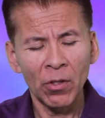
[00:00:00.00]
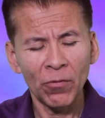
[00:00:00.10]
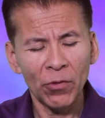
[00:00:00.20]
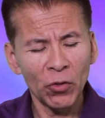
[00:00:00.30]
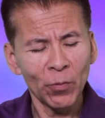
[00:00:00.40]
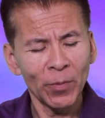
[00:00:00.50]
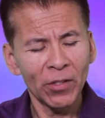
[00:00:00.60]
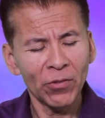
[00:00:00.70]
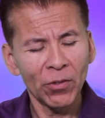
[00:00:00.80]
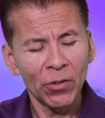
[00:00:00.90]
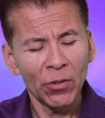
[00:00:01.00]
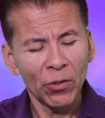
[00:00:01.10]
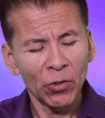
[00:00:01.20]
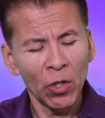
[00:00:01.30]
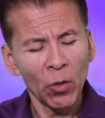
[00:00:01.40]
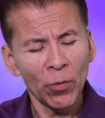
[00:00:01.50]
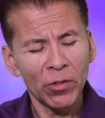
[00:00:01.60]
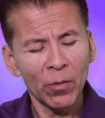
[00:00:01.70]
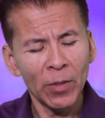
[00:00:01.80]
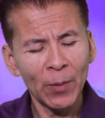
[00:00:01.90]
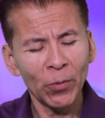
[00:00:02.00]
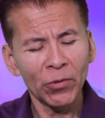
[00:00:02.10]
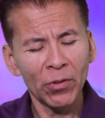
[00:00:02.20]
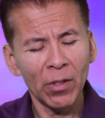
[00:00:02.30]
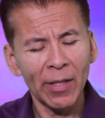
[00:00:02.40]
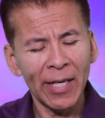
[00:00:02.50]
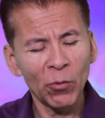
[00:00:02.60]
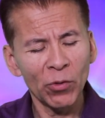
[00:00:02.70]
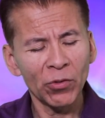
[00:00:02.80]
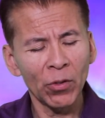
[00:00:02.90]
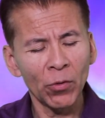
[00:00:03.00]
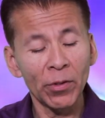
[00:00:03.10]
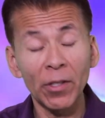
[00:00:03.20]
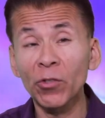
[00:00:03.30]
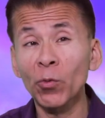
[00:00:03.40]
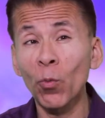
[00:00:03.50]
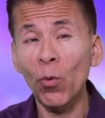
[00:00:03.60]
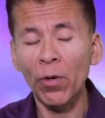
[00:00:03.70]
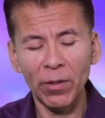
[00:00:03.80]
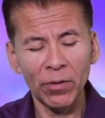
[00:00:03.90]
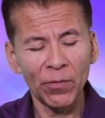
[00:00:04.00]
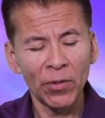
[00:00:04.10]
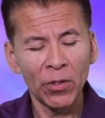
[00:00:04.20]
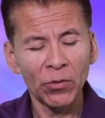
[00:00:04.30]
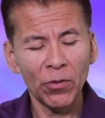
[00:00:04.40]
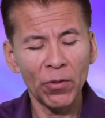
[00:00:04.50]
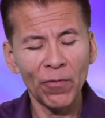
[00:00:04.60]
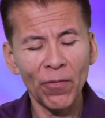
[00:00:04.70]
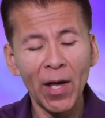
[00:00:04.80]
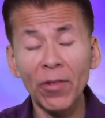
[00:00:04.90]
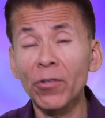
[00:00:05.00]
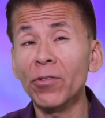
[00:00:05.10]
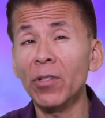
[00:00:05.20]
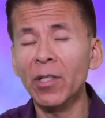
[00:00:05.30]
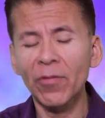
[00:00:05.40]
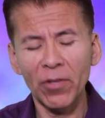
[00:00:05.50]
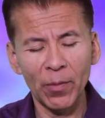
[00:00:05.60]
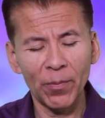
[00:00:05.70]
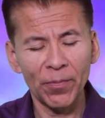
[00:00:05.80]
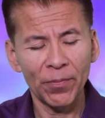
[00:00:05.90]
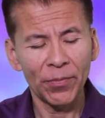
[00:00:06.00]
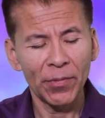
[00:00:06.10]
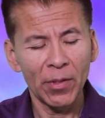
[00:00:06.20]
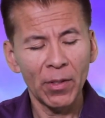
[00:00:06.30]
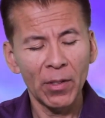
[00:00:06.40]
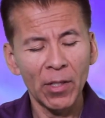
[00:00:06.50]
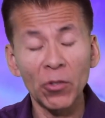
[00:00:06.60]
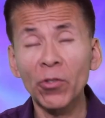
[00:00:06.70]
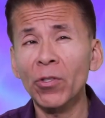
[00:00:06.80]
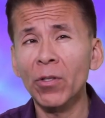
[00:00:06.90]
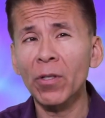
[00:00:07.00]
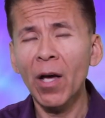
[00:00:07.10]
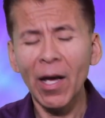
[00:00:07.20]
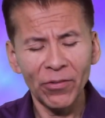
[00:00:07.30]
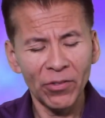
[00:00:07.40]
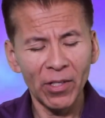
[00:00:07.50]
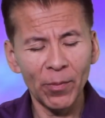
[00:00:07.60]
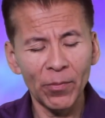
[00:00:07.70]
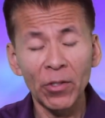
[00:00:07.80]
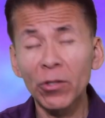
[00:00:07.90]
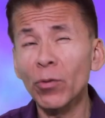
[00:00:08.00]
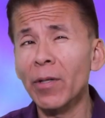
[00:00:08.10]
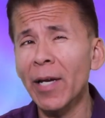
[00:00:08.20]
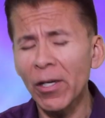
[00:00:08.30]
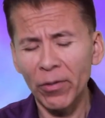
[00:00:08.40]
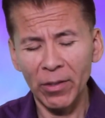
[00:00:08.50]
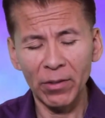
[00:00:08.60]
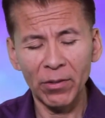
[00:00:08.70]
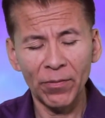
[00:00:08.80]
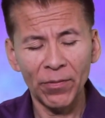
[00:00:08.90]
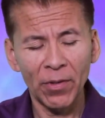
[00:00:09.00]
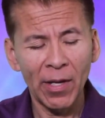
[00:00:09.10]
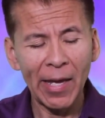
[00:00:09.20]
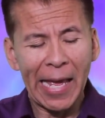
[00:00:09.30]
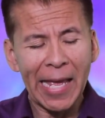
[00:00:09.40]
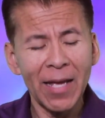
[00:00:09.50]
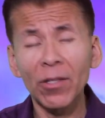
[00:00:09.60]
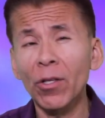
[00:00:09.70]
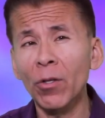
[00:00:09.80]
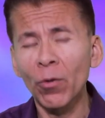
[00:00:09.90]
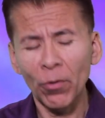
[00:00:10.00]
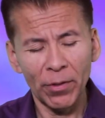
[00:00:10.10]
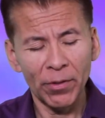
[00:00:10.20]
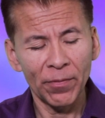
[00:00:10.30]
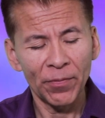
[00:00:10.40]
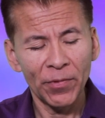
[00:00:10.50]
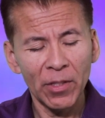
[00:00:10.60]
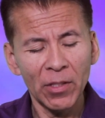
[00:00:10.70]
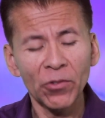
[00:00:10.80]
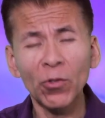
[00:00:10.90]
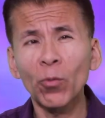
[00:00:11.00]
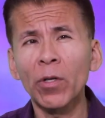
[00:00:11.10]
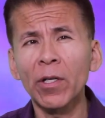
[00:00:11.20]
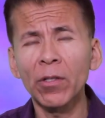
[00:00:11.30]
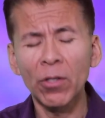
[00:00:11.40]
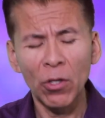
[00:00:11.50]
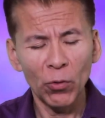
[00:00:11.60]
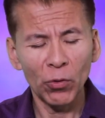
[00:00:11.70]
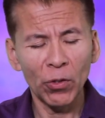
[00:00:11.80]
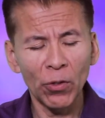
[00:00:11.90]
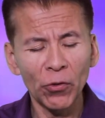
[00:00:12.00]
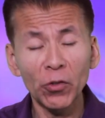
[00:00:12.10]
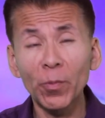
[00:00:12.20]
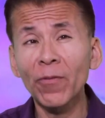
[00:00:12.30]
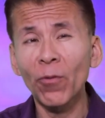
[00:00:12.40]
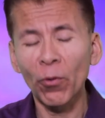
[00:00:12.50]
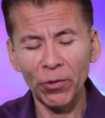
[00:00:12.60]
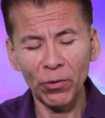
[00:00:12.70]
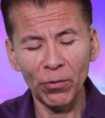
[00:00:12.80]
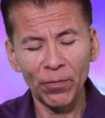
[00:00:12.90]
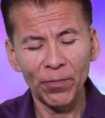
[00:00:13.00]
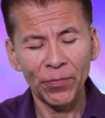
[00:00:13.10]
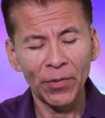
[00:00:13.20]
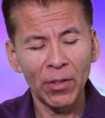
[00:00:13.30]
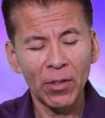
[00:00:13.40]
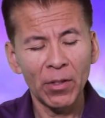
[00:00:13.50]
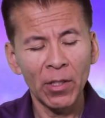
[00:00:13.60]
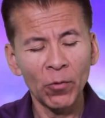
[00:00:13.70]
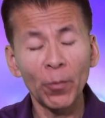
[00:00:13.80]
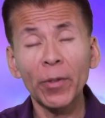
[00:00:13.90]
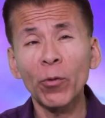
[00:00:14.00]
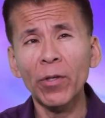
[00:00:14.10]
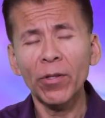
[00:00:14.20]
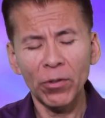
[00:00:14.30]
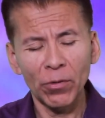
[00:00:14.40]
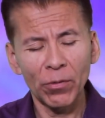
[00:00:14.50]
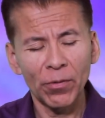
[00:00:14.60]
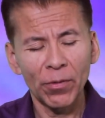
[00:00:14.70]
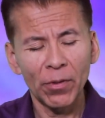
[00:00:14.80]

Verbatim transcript: for you must go with the people to the land which the Lord has sworn to their fathers to give them, and you shall cause them to inherit it. And the Lord he is the one who goes before you. He will be with you.